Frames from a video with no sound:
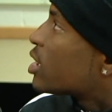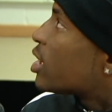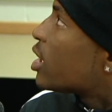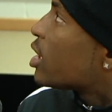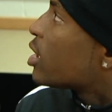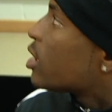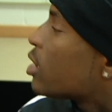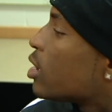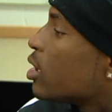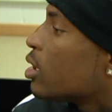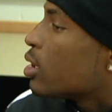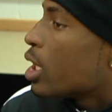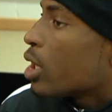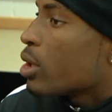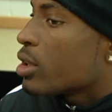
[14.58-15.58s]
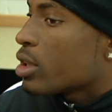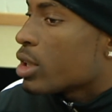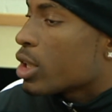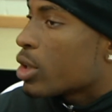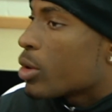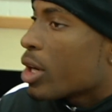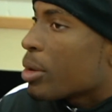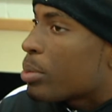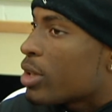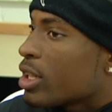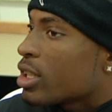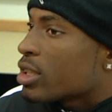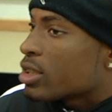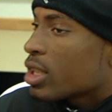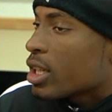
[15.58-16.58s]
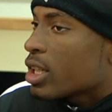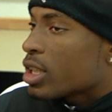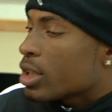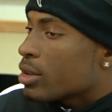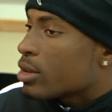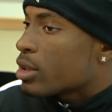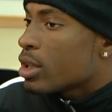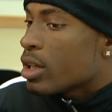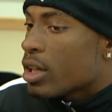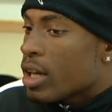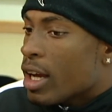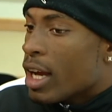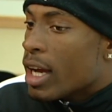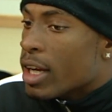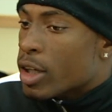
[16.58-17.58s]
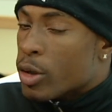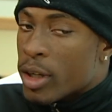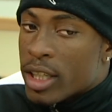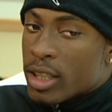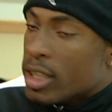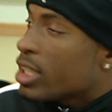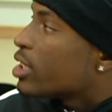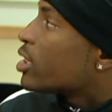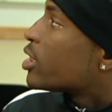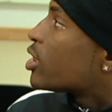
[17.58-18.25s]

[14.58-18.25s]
They're great players and great leaders.